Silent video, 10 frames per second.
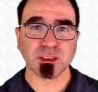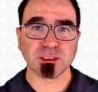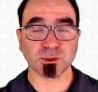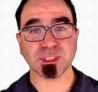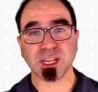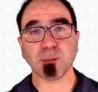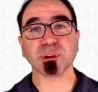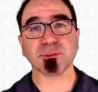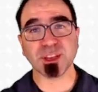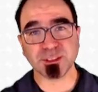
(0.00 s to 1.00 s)
So the
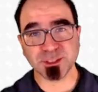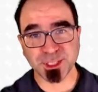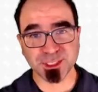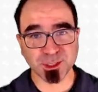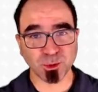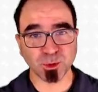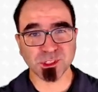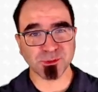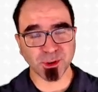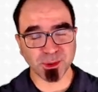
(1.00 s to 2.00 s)
topic of energy in school
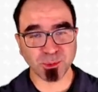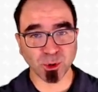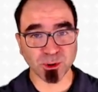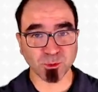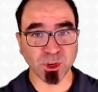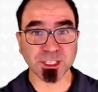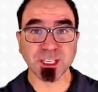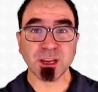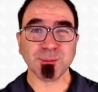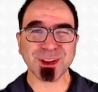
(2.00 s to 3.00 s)
is a very important one,
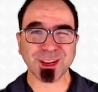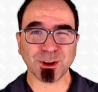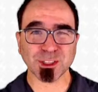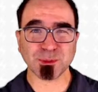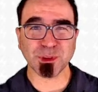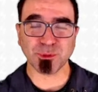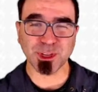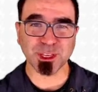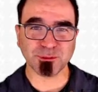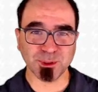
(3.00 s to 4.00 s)
but it can also be
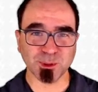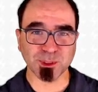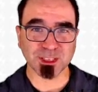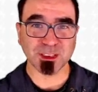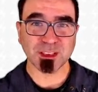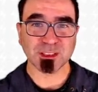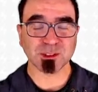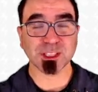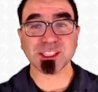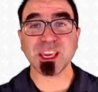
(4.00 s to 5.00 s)
pretty confusing.
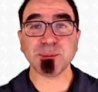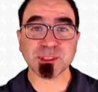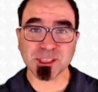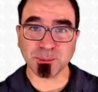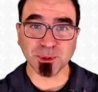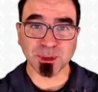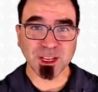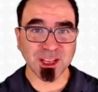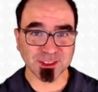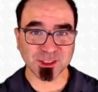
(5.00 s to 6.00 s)
So let's keep it simple
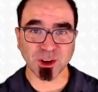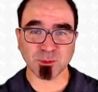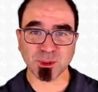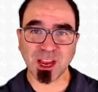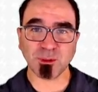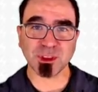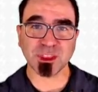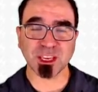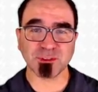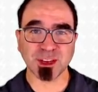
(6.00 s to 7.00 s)
and start with how we
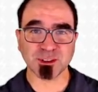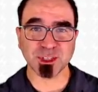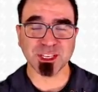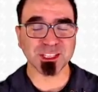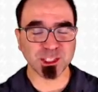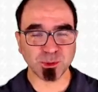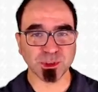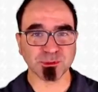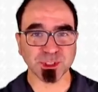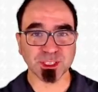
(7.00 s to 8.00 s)
think of energy
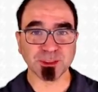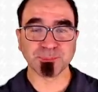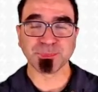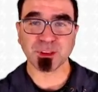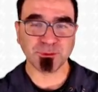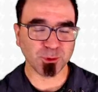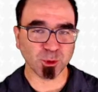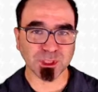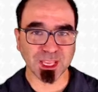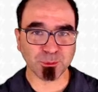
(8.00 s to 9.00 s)
intuitively.
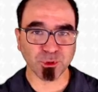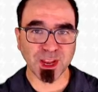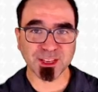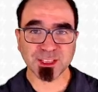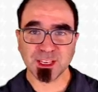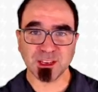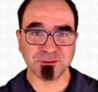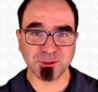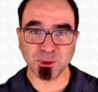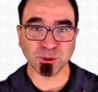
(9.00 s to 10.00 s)
Food like bread
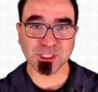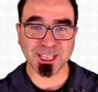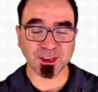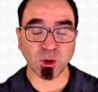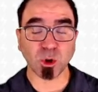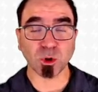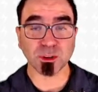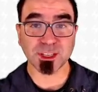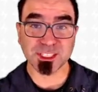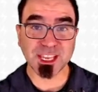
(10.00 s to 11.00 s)
and fuels like
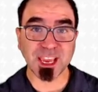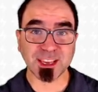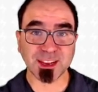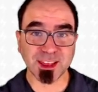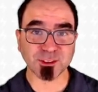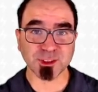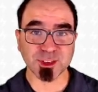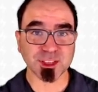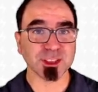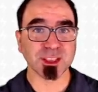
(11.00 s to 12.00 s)
coal contain energy.